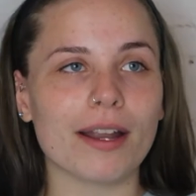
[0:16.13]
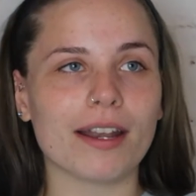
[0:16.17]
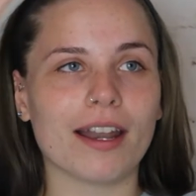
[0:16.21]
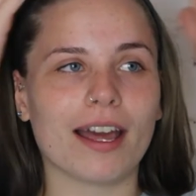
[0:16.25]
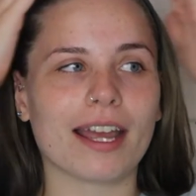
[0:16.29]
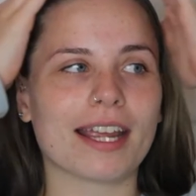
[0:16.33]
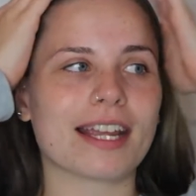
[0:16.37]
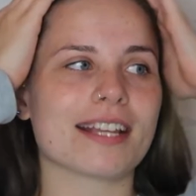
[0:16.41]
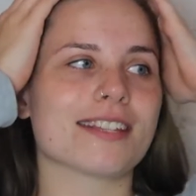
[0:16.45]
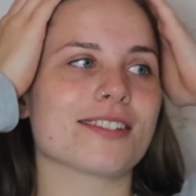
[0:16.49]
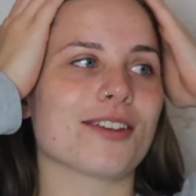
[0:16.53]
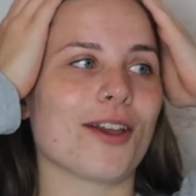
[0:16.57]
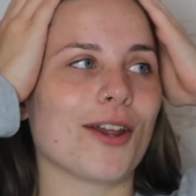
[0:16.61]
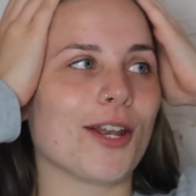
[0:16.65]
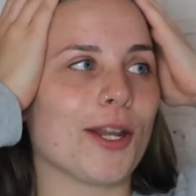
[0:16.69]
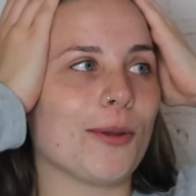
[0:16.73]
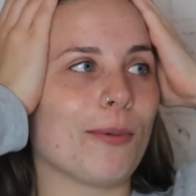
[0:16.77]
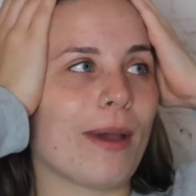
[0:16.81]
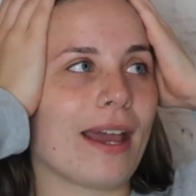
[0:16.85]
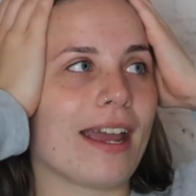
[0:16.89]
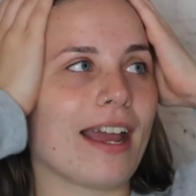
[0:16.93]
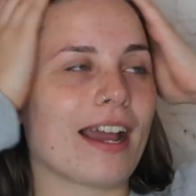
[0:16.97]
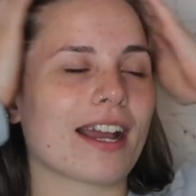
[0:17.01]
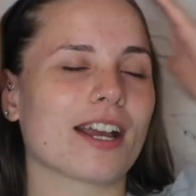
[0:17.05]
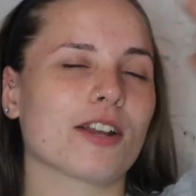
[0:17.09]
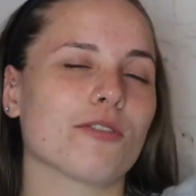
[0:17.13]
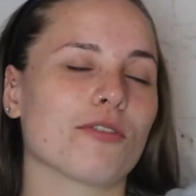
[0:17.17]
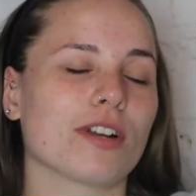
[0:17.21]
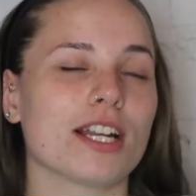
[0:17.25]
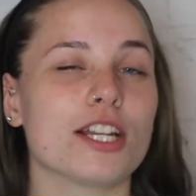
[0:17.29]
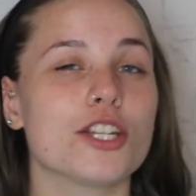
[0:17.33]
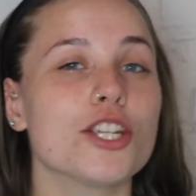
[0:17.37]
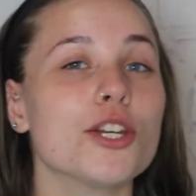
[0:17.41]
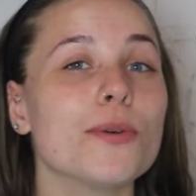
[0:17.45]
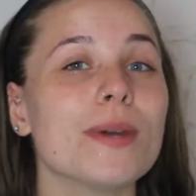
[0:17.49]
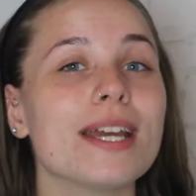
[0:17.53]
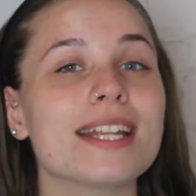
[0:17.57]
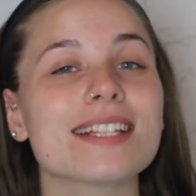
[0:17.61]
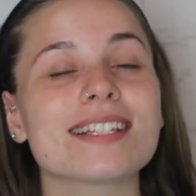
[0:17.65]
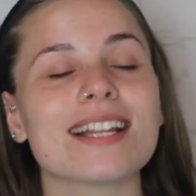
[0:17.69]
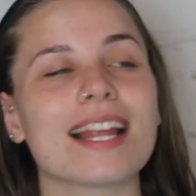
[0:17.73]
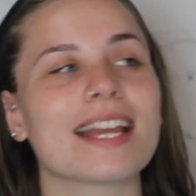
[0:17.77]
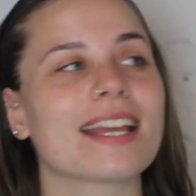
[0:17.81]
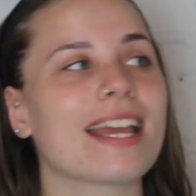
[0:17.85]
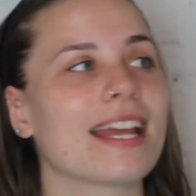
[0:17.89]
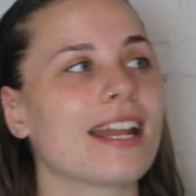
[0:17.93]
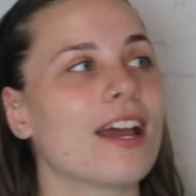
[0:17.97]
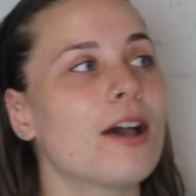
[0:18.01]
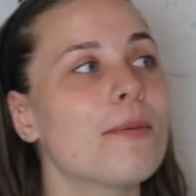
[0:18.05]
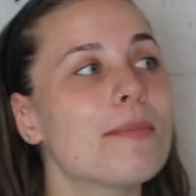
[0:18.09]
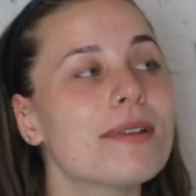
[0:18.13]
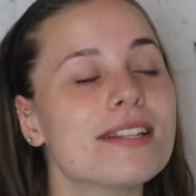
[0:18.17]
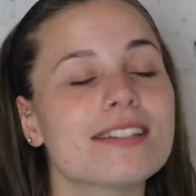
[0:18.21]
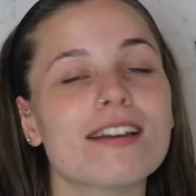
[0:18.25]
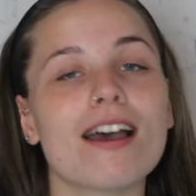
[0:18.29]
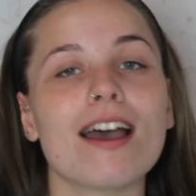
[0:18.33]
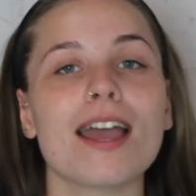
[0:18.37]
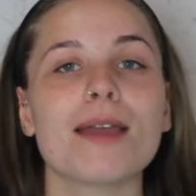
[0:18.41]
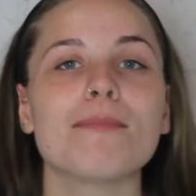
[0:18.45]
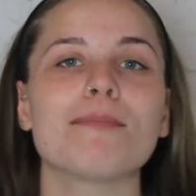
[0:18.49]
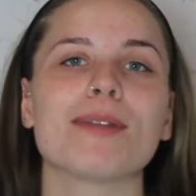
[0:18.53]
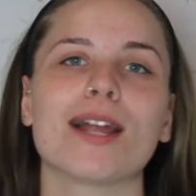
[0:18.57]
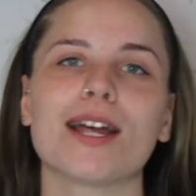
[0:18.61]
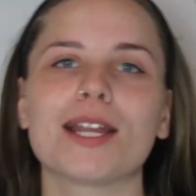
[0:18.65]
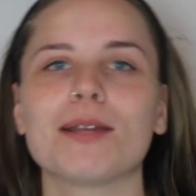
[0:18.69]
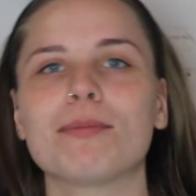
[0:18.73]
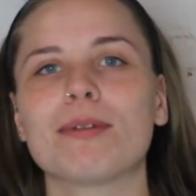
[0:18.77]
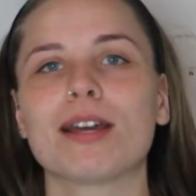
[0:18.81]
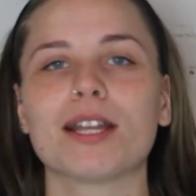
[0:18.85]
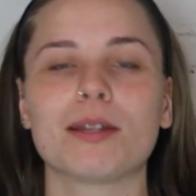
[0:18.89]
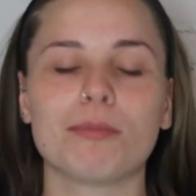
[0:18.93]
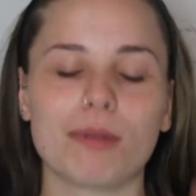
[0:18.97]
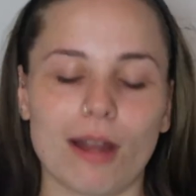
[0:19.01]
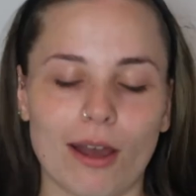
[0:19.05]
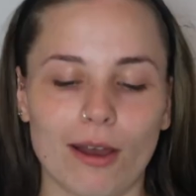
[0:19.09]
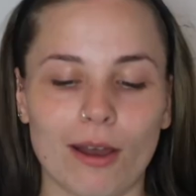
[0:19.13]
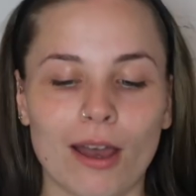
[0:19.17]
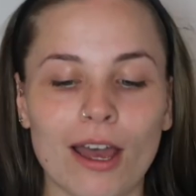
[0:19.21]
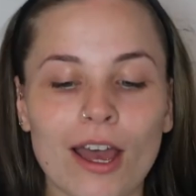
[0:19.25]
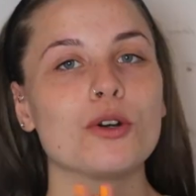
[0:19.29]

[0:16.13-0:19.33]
and like it's the only way I could really do it to like get it up in time, bloody bloody blah, blah.